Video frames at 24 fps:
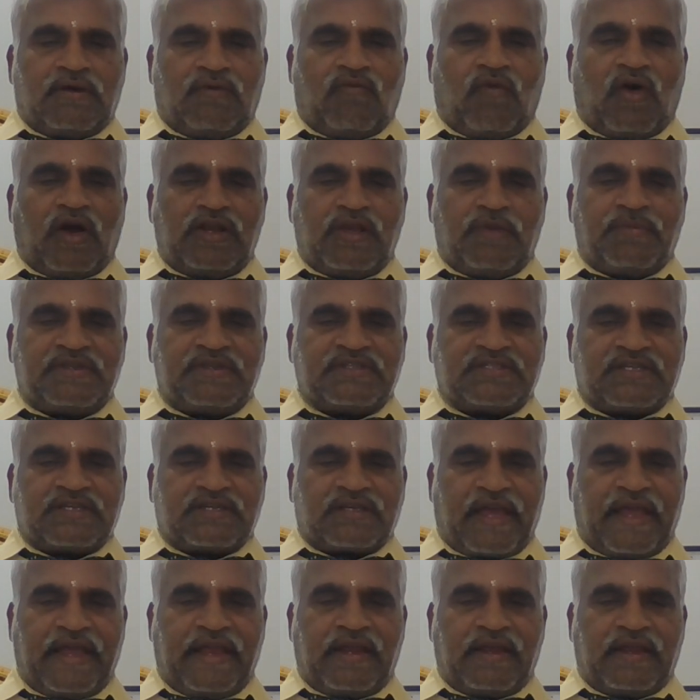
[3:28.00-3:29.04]
volumetric
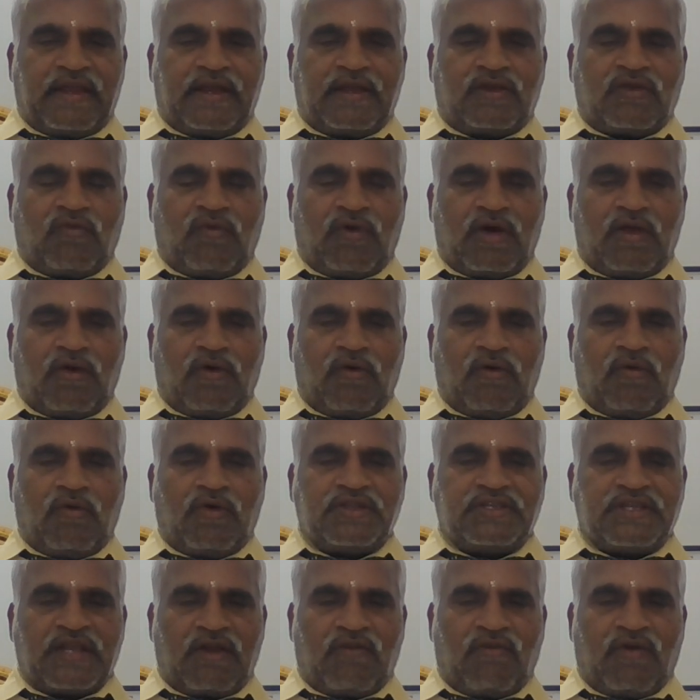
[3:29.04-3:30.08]
strain into
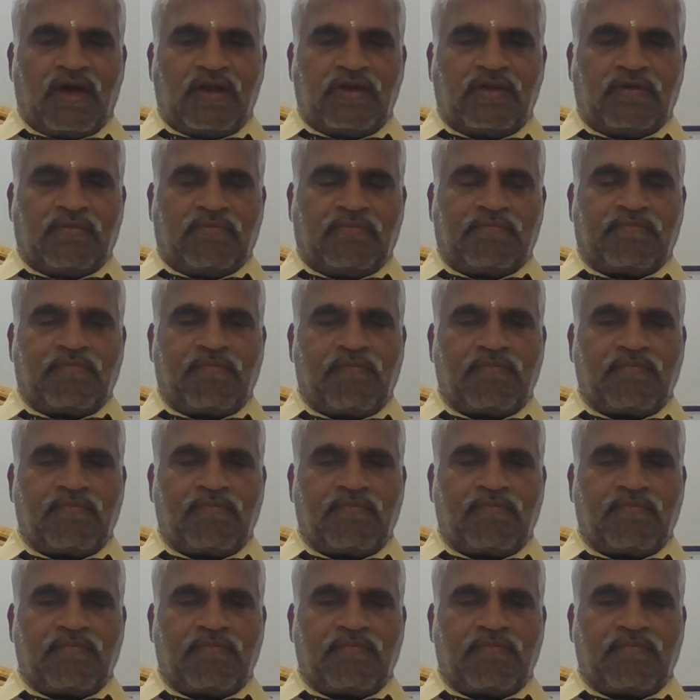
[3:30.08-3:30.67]
original volume.